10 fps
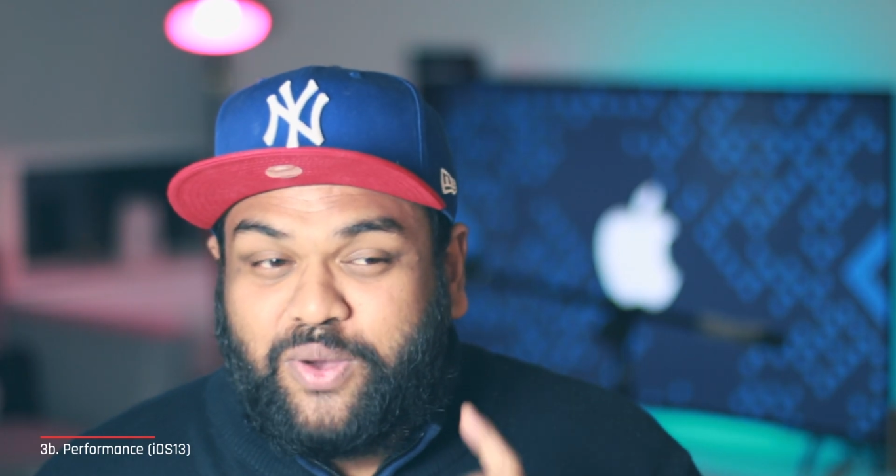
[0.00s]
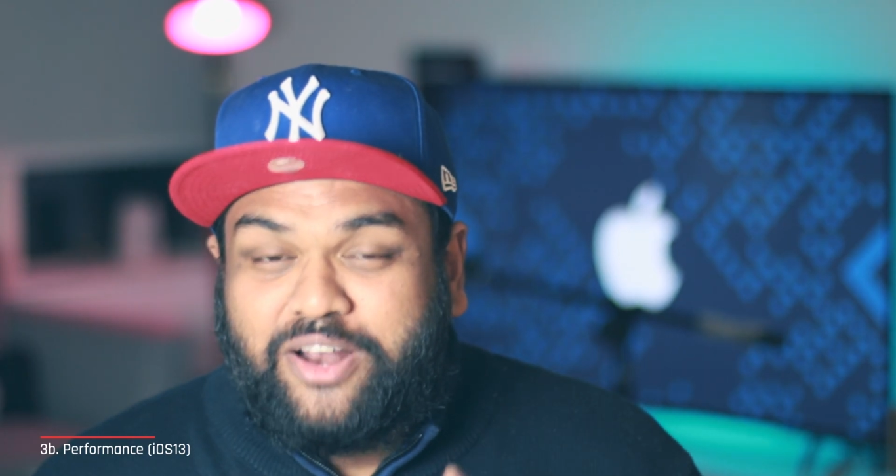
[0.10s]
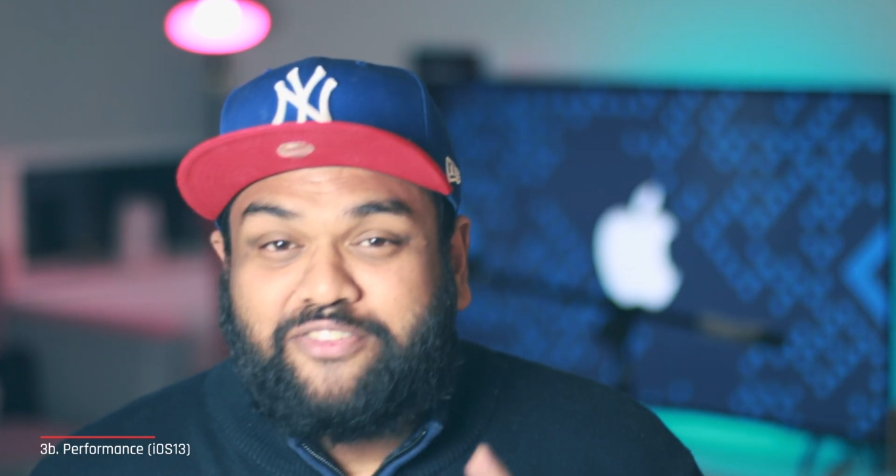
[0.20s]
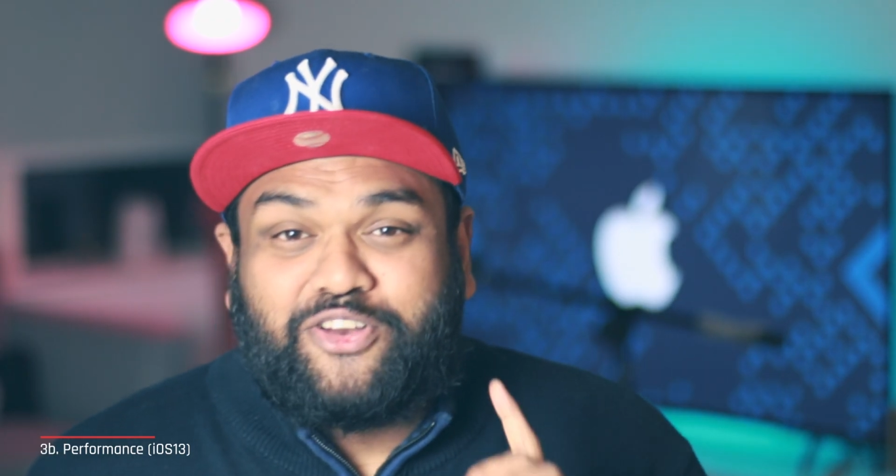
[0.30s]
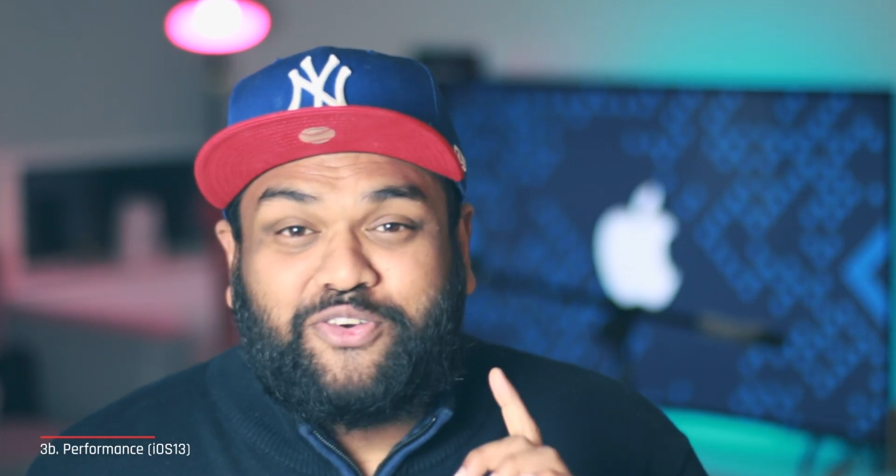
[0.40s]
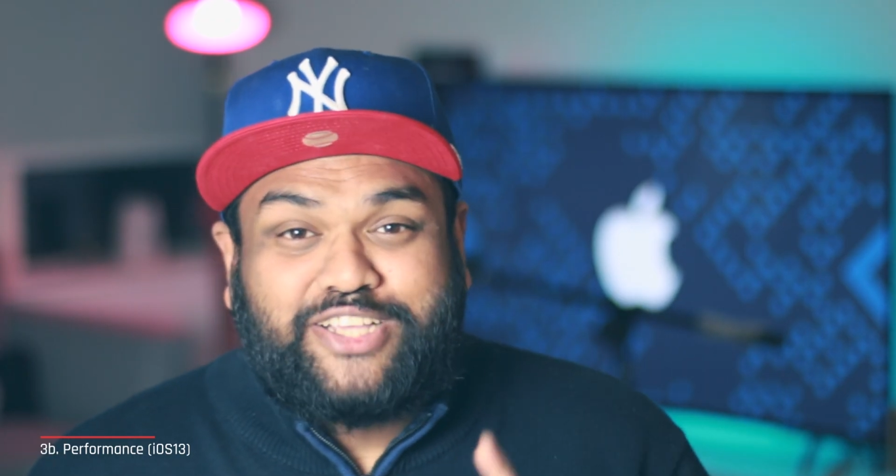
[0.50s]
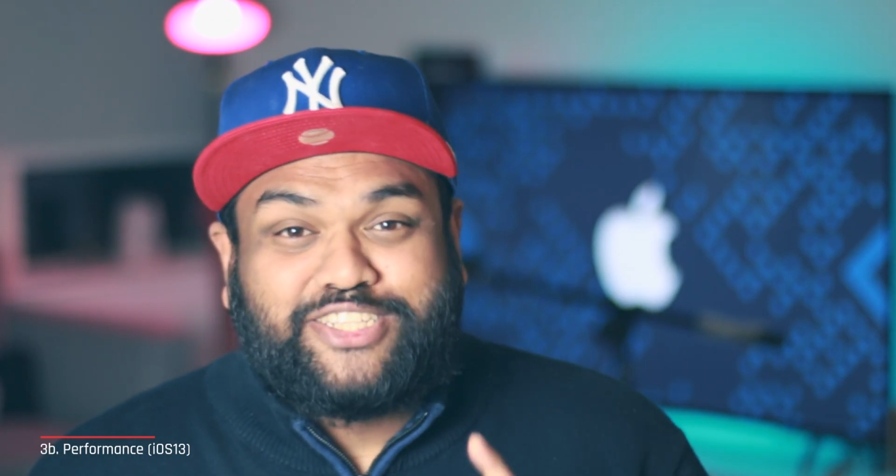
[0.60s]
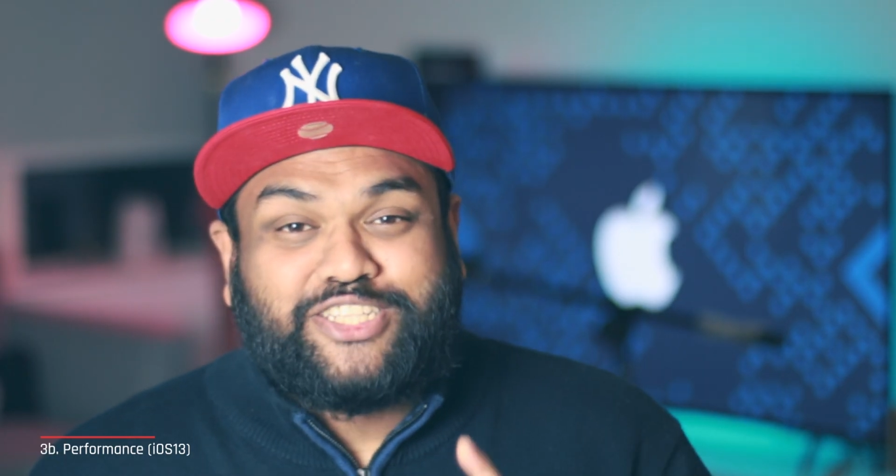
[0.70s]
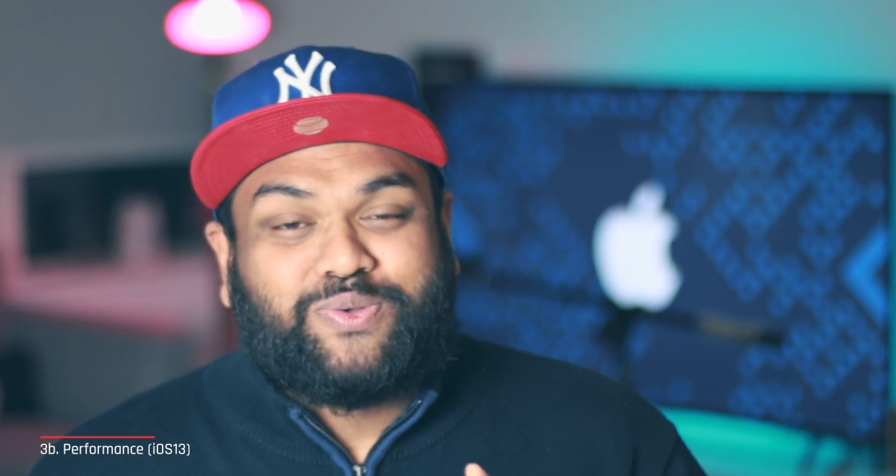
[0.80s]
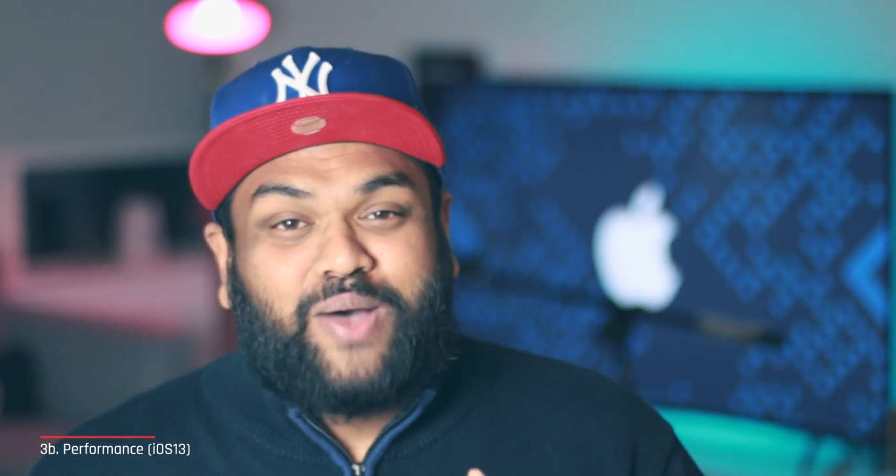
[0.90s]
one of the
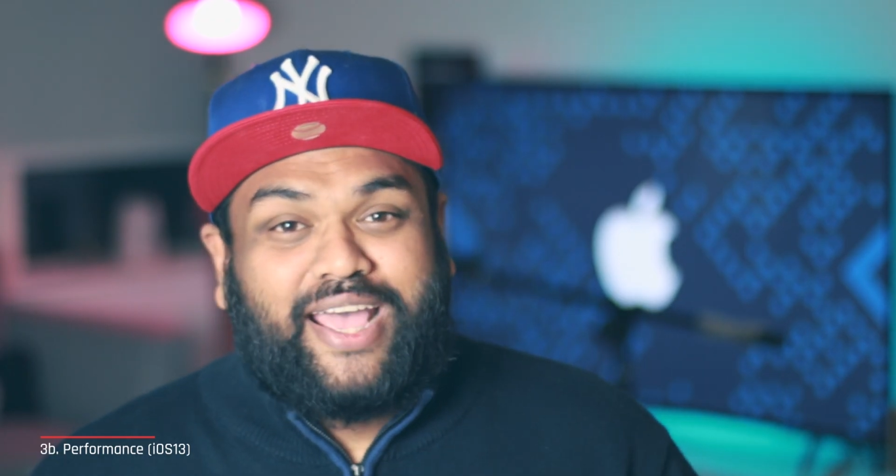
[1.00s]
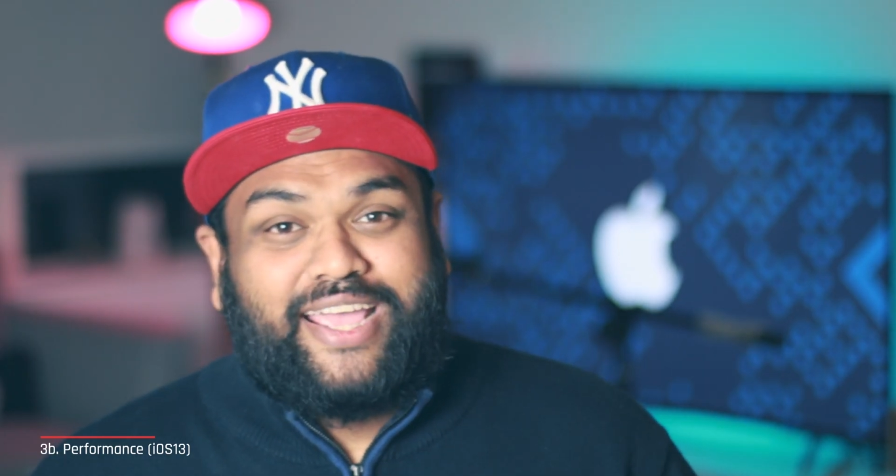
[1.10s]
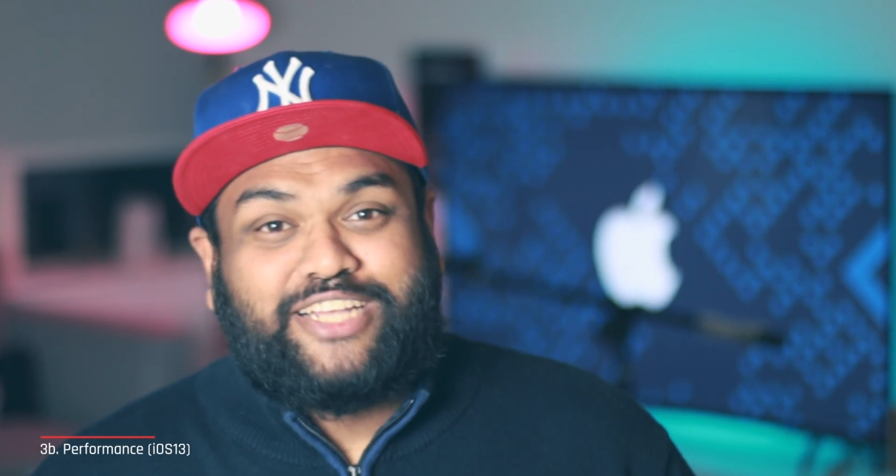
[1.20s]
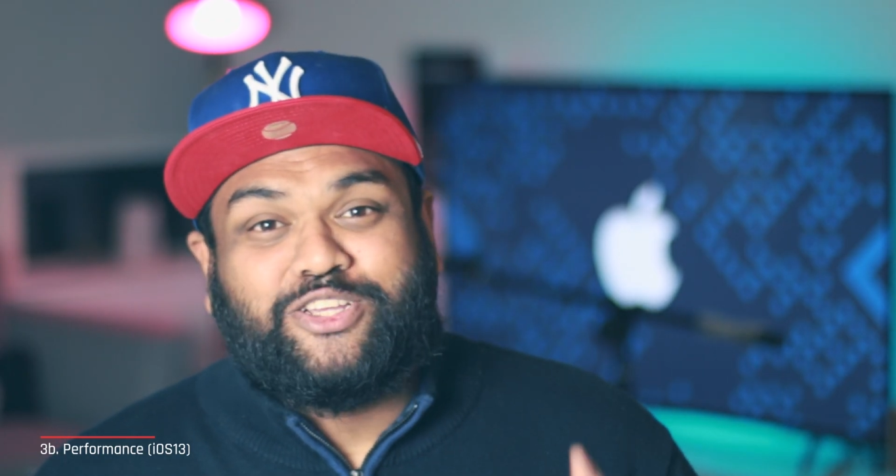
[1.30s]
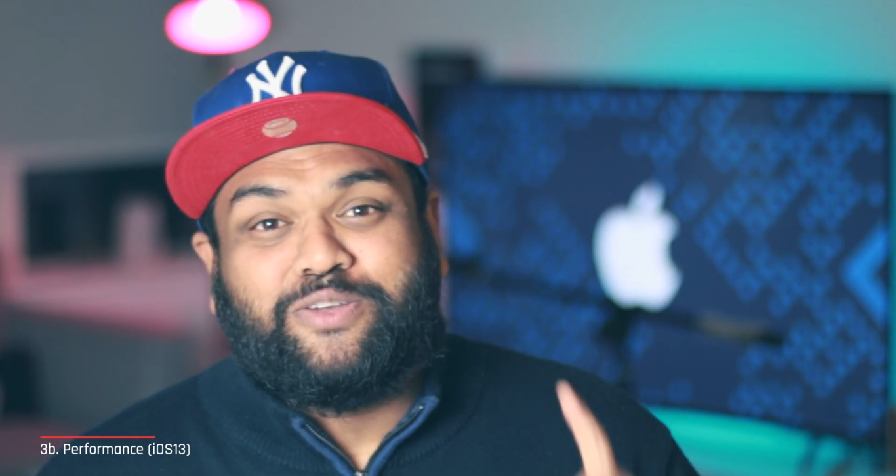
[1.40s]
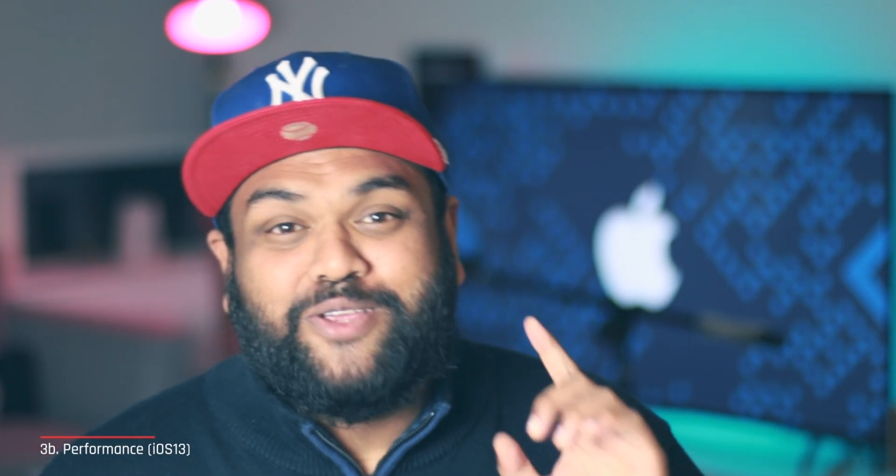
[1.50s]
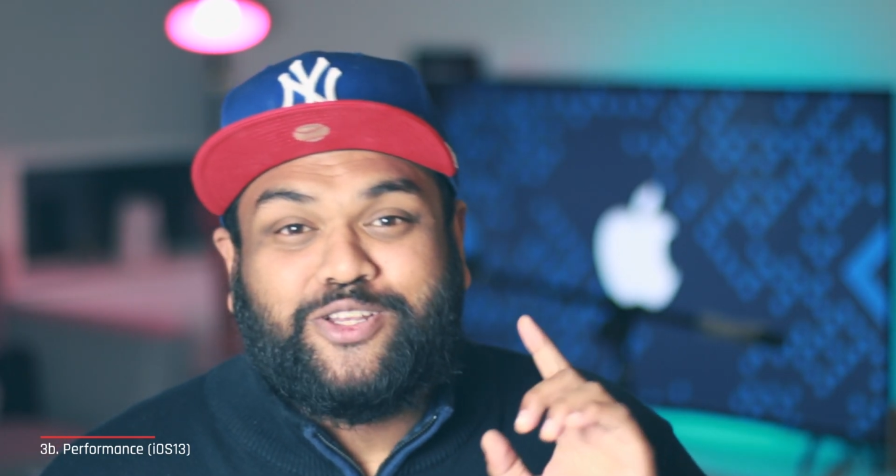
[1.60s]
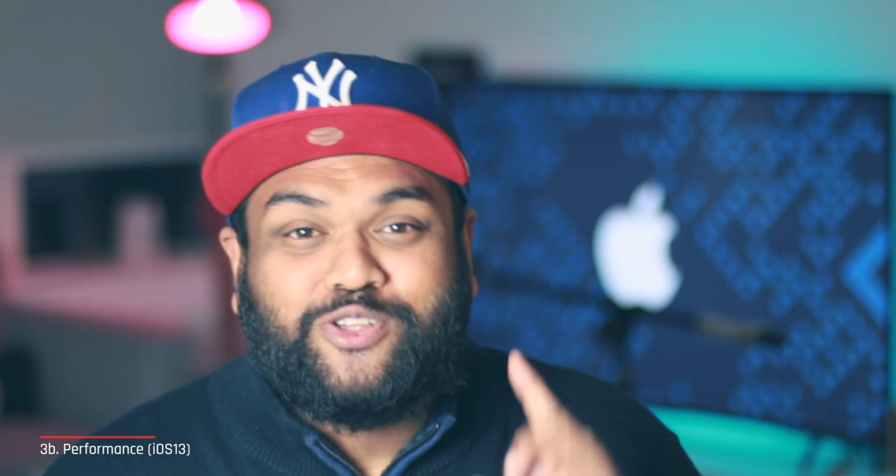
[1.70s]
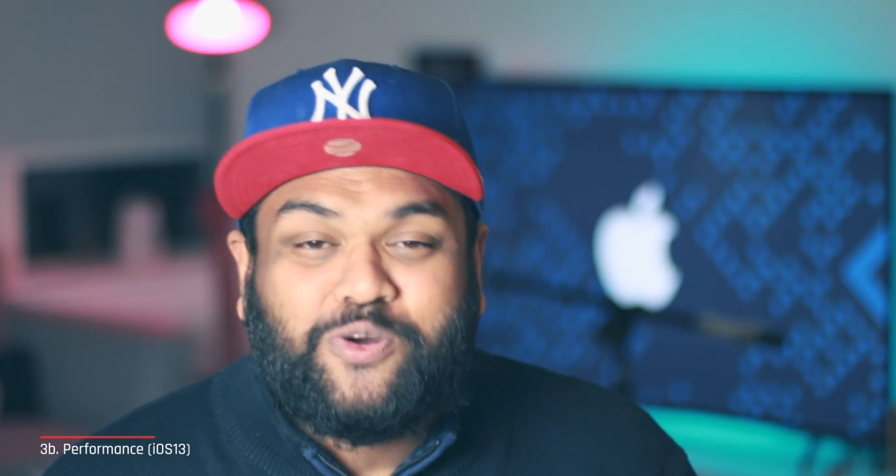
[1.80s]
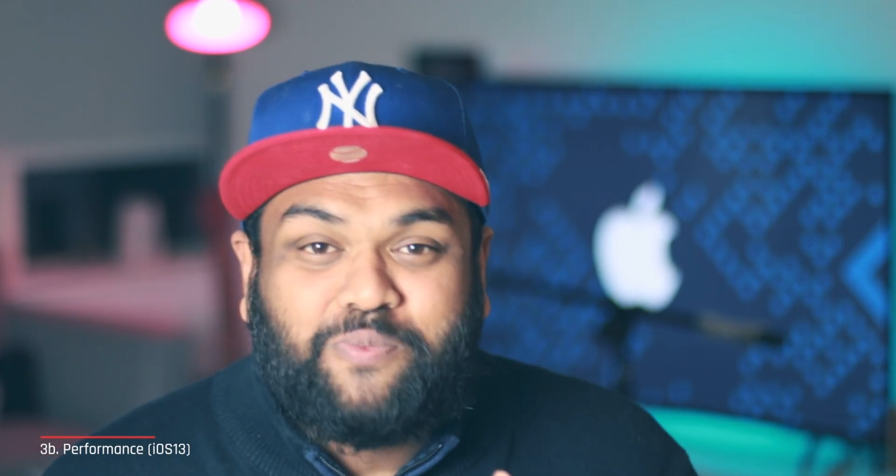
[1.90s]
reasons why it took
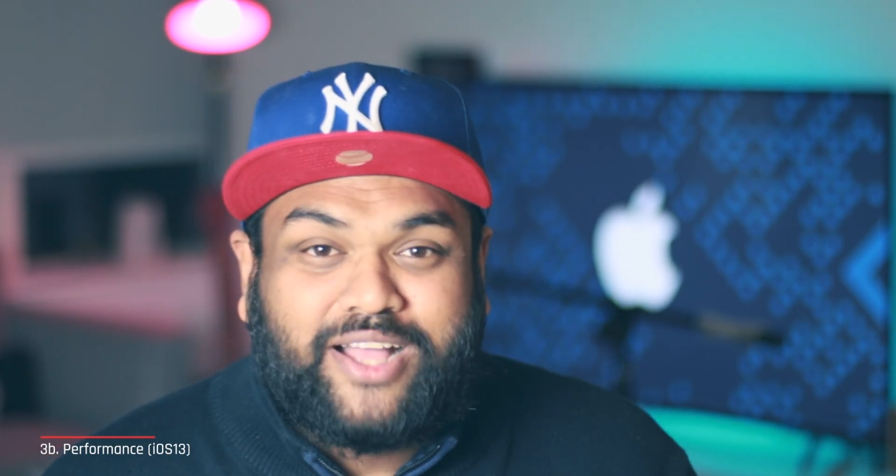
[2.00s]
me 2